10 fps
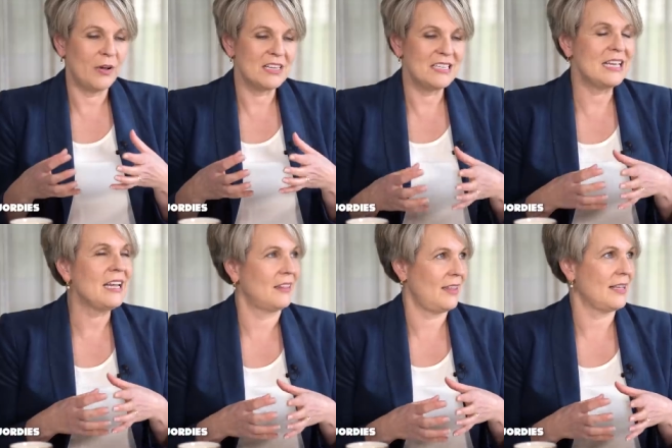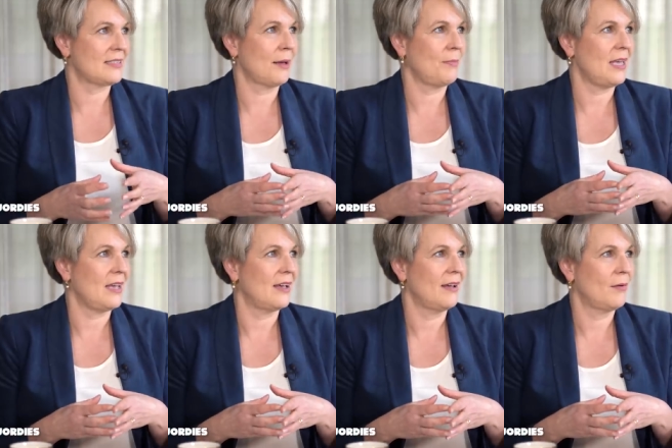we're digging things up
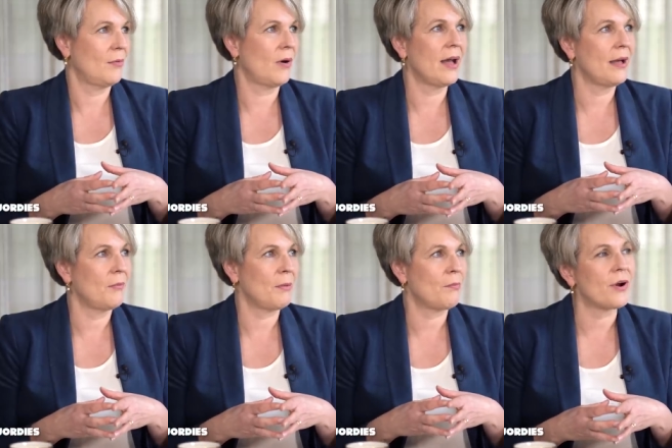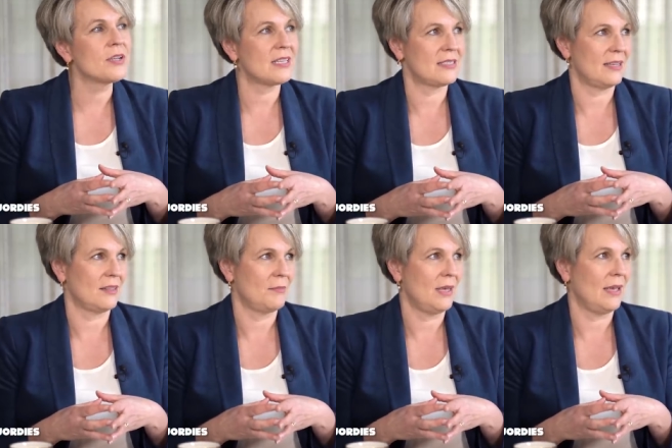here, why aren't we
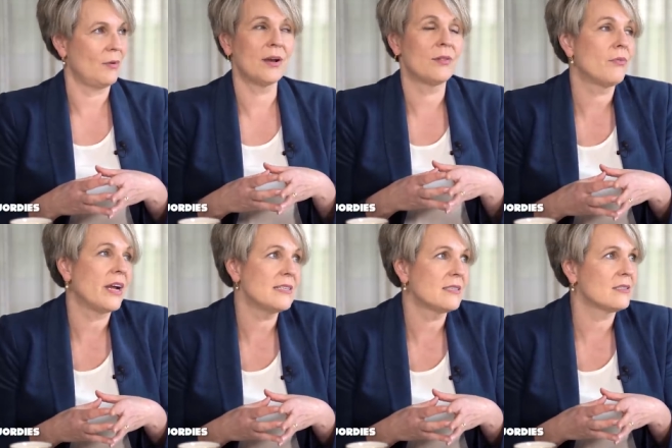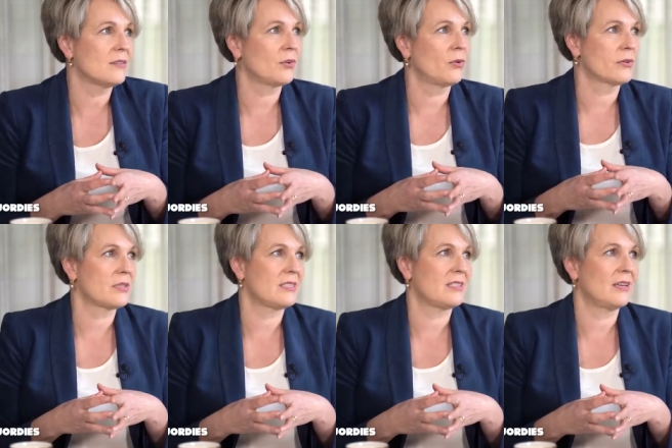processing them here? One of the reasons, of
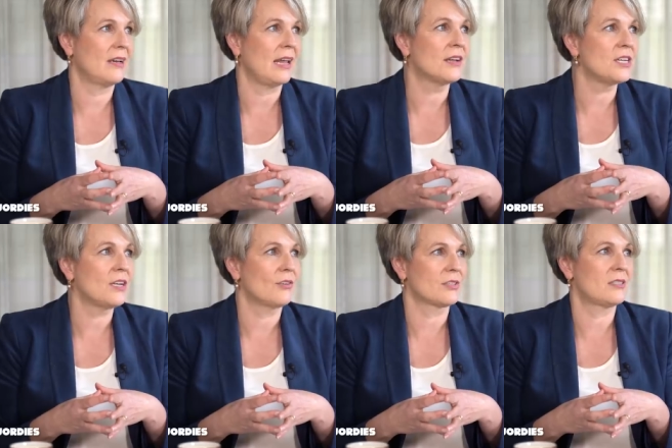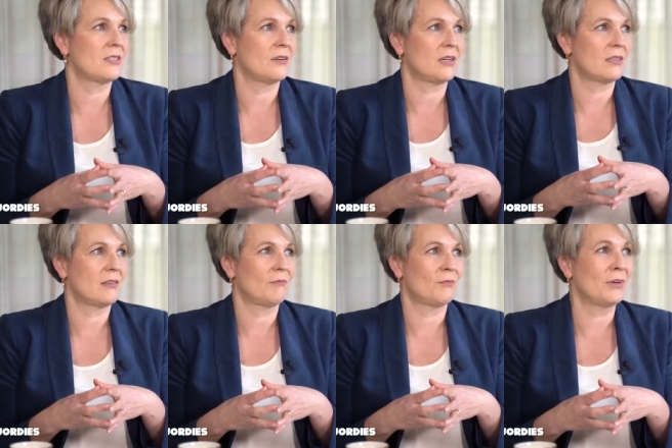course, is that energy costs are
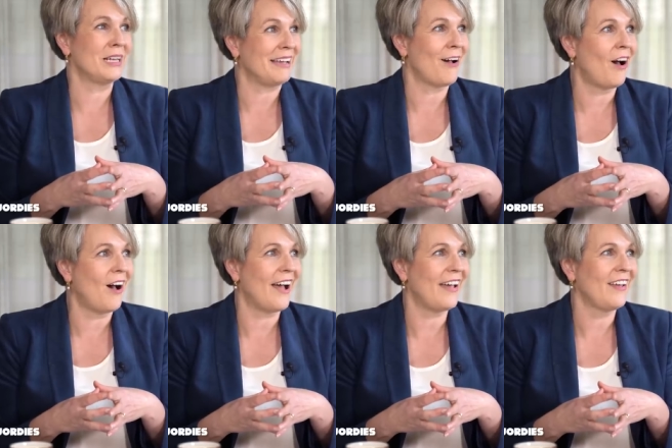really high,